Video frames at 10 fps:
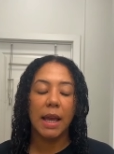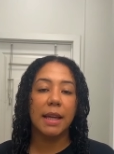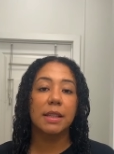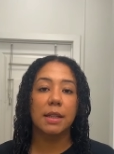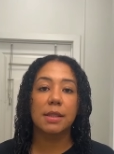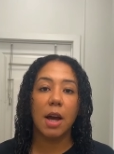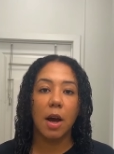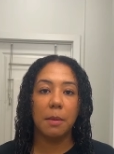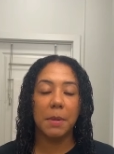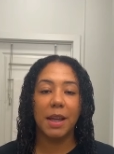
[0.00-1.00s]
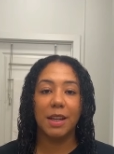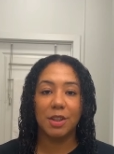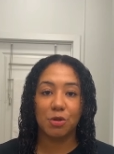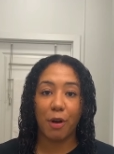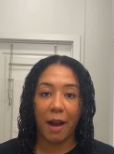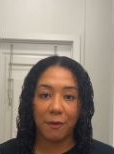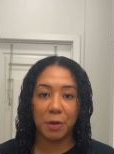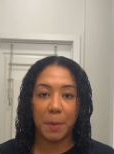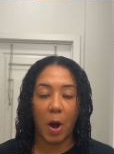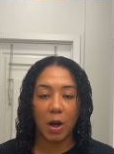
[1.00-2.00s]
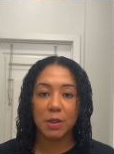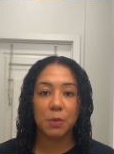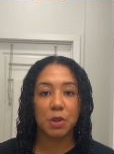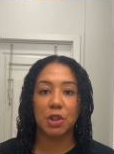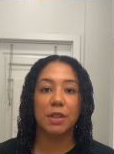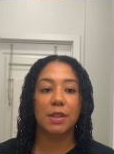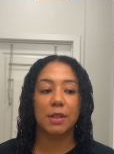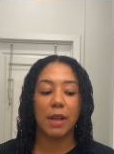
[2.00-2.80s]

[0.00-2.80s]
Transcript: It does come in a travel box, which is,